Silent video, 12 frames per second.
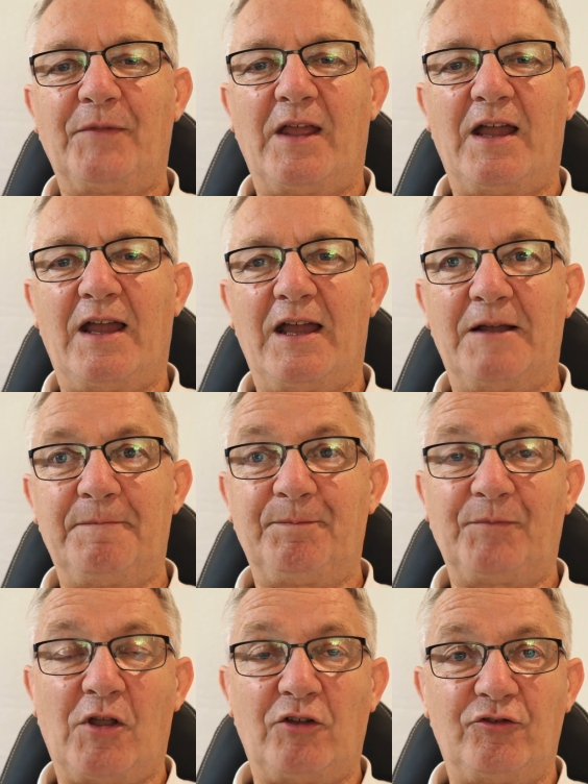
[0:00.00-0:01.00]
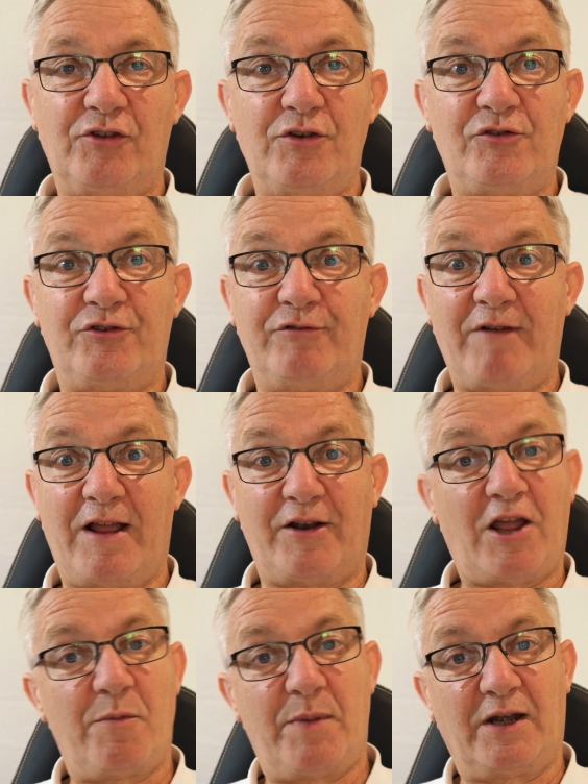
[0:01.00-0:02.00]
I stooged around
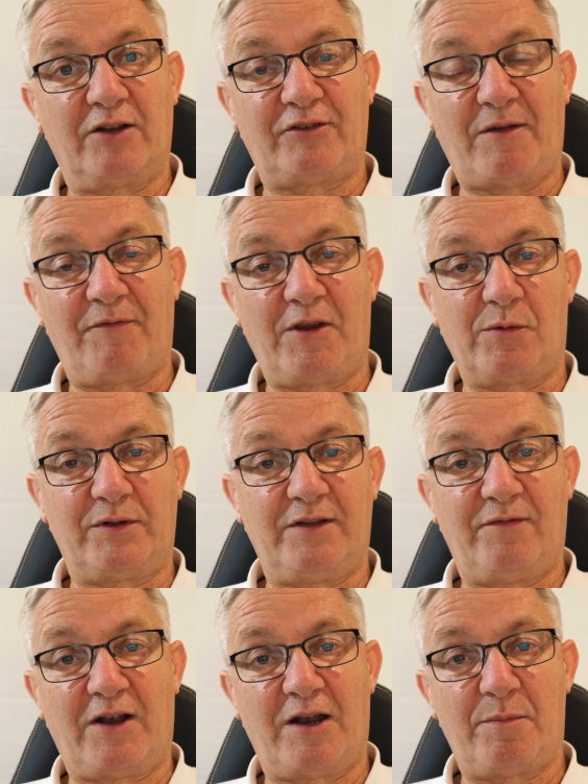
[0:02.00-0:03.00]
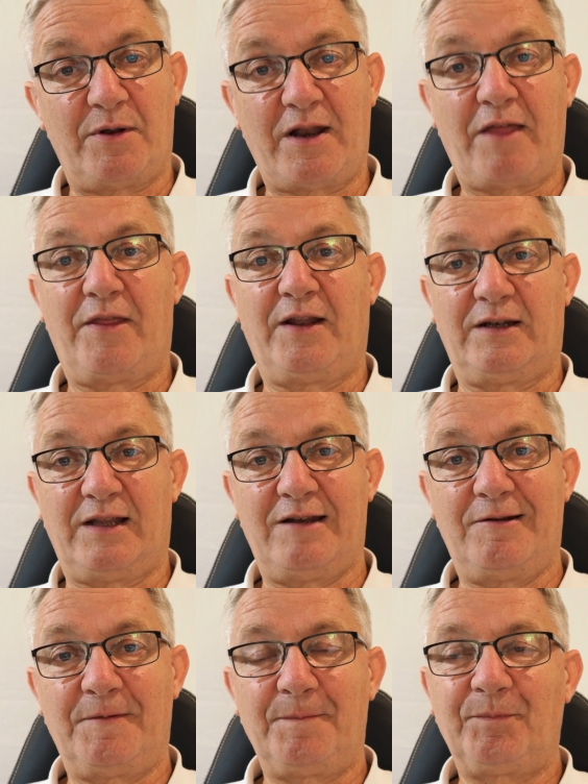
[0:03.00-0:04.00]
hoping that something would develop, and nothing
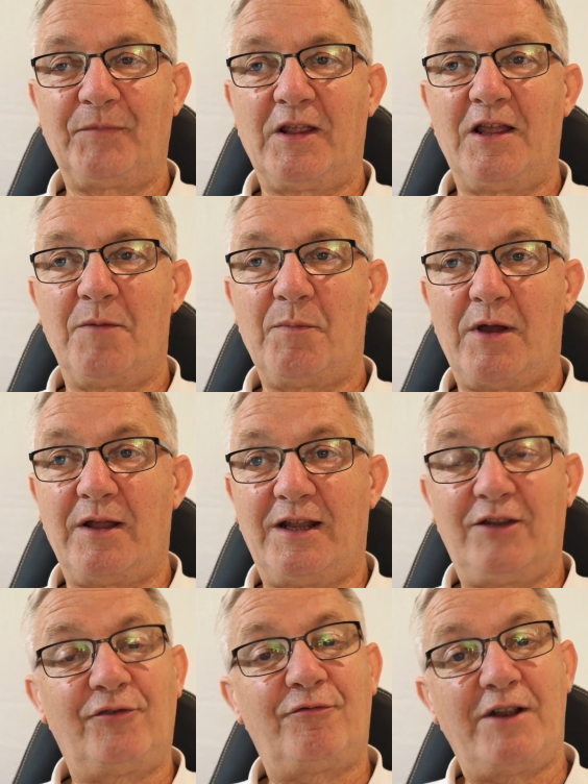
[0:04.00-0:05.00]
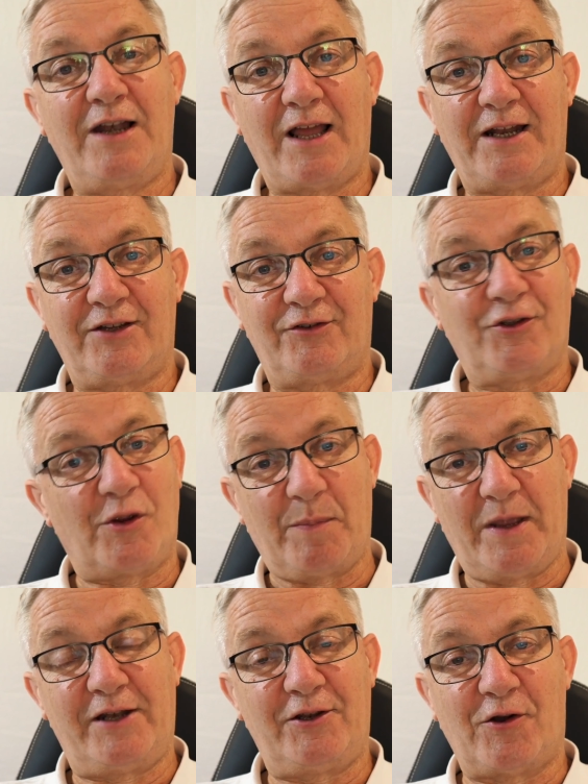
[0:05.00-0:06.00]
did. But these 3 ladies took
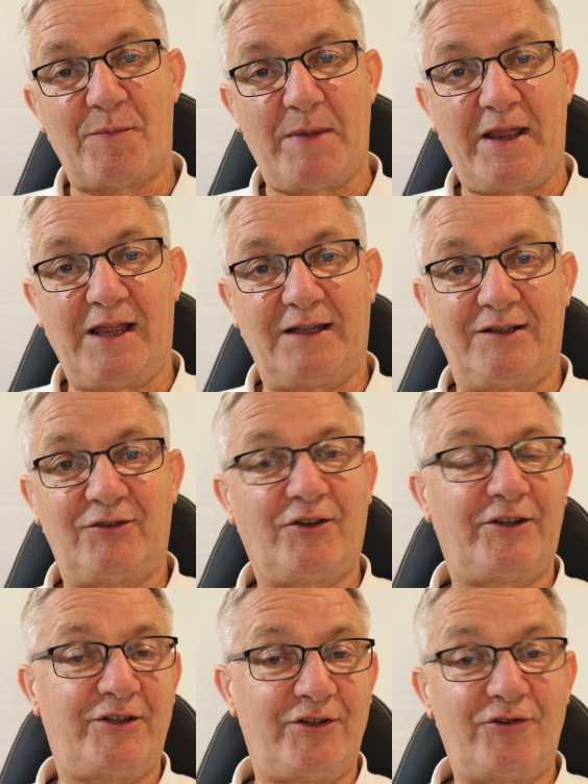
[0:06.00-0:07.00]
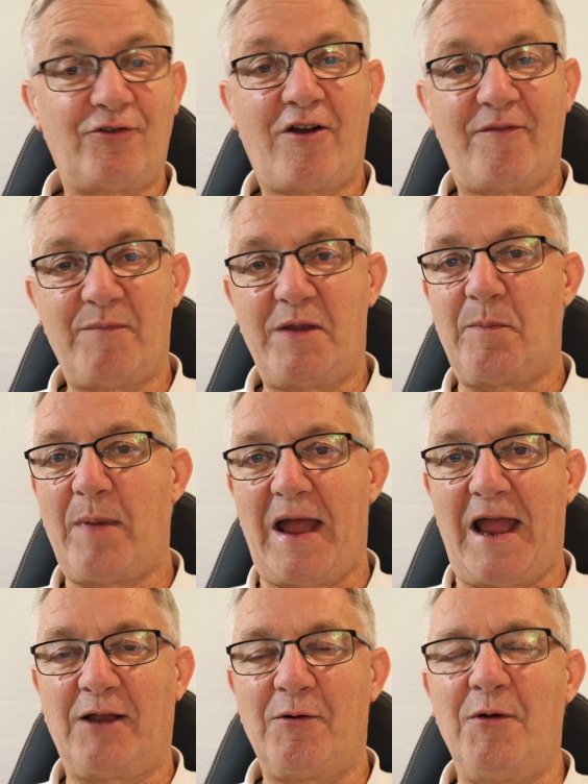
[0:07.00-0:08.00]
pity on me and decided to drive me
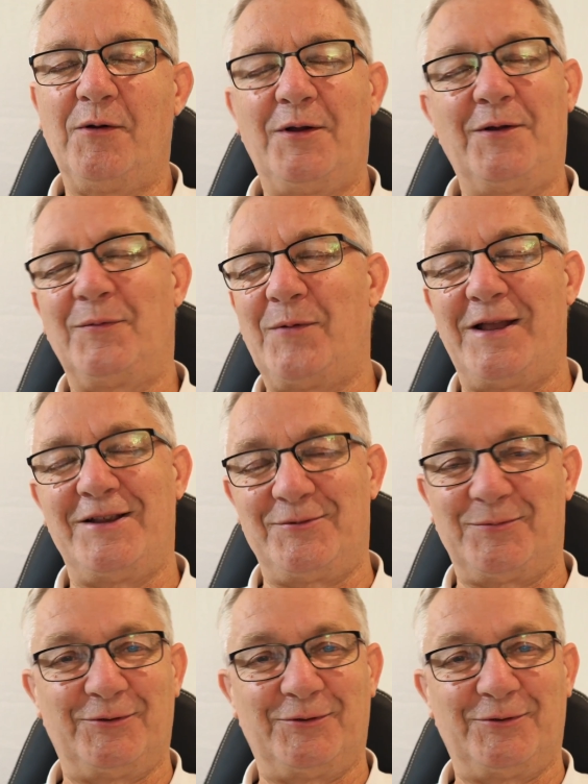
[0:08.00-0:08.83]
back, we